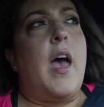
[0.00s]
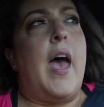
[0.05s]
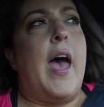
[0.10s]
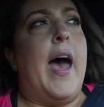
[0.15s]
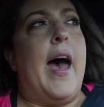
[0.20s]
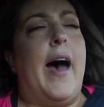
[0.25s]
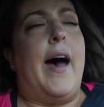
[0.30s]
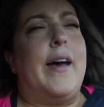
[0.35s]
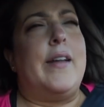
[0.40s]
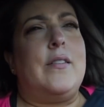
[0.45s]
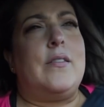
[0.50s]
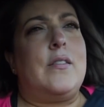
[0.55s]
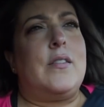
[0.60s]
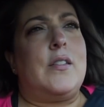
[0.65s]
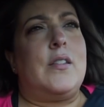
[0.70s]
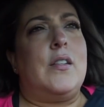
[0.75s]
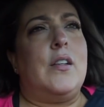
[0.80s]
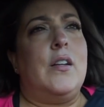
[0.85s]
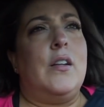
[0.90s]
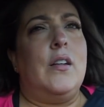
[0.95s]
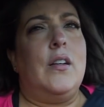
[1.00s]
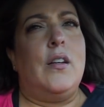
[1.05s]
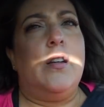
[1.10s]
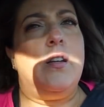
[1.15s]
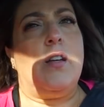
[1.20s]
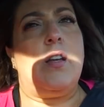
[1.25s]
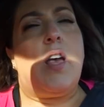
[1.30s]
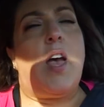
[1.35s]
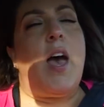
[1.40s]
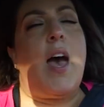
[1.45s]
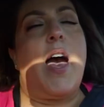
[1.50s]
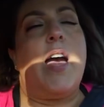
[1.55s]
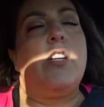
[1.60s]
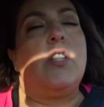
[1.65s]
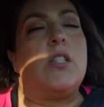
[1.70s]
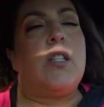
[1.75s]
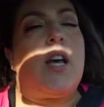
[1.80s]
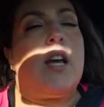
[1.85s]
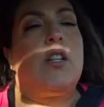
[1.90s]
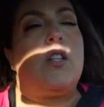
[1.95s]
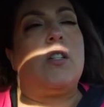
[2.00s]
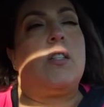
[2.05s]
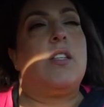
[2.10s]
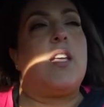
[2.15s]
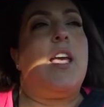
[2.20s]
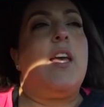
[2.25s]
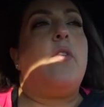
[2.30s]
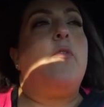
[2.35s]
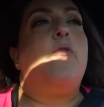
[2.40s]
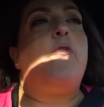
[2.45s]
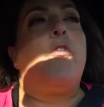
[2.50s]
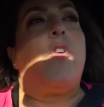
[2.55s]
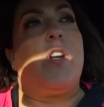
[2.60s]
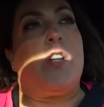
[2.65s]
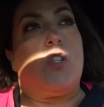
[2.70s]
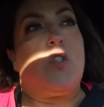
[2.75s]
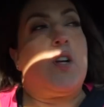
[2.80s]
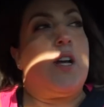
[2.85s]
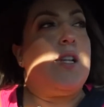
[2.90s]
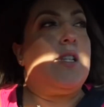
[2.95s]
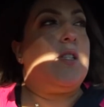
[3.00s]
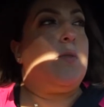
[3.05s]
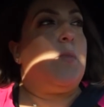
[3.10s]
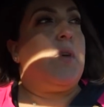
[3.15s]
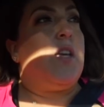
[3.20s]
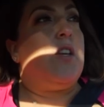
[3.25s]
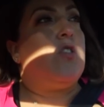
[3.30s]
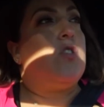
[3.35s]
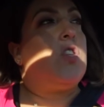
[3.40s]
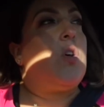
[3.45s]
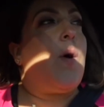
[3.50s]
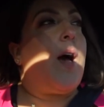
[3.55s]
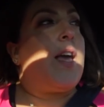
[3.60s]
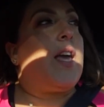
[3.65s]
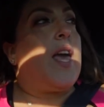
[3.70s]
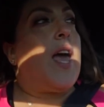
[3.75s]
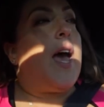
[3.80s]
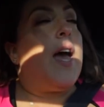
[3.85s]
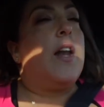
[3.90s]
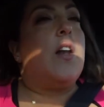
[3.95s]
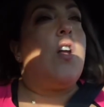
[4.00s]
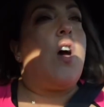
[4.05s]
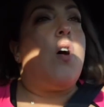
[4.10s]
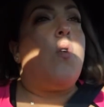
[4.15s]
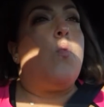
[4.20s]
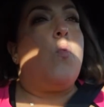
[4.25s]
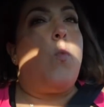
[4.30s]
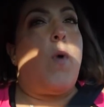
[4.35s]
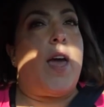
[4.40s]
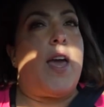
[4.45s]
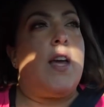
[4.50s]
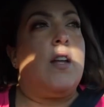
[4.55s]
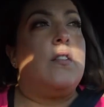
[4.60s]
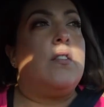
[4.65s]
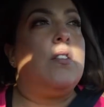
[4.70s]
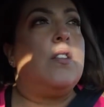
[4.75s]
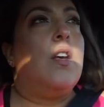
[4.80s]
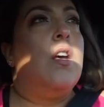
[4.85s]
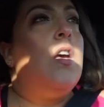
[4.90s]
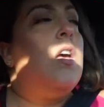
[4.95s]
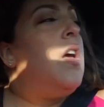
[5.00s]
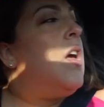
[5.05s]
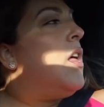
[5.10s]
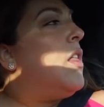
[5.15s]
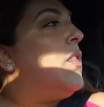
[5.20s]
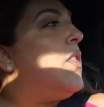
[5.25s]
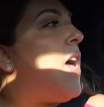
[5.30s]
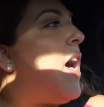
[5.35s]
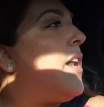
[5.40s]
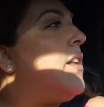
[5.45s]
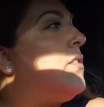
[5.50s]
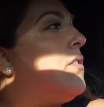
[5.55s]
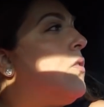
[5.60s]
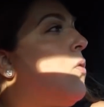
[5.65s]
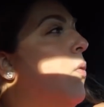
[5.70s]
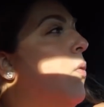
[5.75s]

at, I just, it frustrates me. So I cannot wait. That is